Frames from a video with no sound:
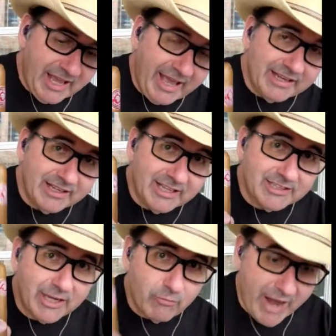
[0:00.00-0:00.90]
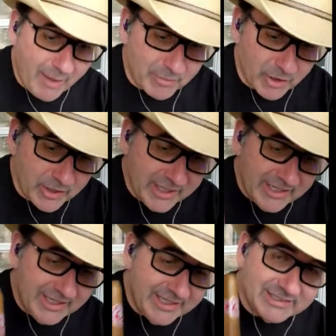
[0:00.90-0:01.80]
and then the wrapper
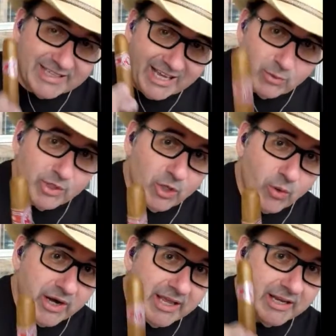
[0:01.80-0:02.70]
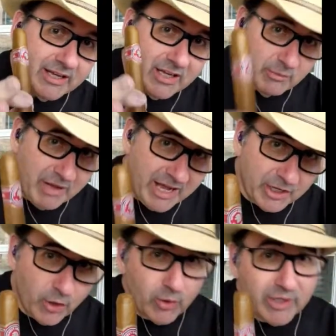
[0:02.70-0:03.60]
is Ecuadorian
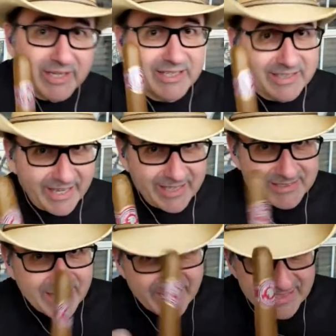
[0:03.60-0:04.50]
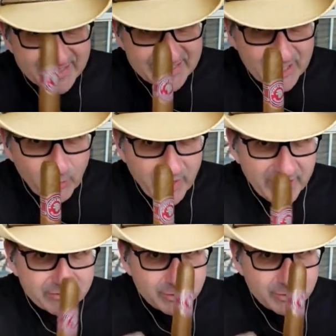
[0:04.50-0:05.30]
Habano. Yes, I did get away